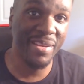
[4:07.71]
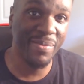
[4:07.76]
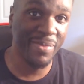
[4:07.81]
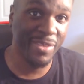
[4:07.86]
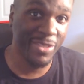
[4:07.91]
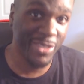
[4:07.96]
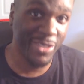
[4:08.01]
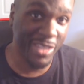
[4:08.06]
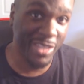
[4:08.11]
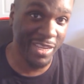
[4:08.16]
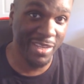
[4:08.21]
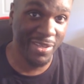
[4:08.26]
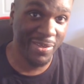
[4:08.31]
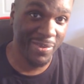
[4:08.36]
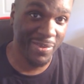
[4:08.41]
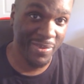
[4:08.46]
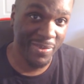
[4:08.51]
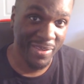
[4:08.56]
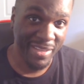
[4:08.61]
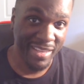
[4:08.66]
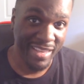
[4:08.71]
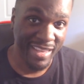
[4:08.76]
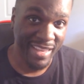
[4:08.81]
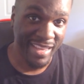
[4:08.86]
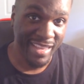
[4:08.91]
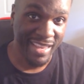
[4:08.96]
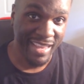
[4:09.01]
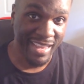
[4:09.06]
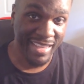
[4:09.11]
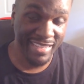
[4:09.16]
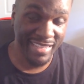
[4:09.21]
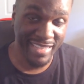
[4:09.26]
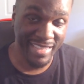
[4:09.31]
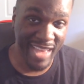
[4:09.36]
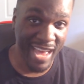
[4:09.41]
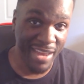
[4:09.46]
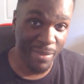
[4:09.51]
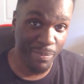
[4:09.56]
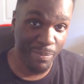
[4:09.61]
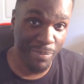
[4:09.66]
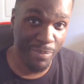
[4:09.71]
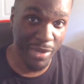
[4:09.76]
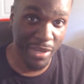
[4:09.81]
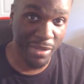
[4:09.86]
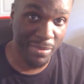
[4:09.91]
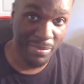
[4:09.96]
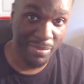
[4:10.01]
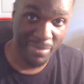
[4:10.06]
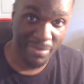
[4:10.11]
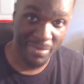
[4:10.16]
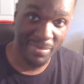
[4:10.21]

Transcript: Brazil is not a bum,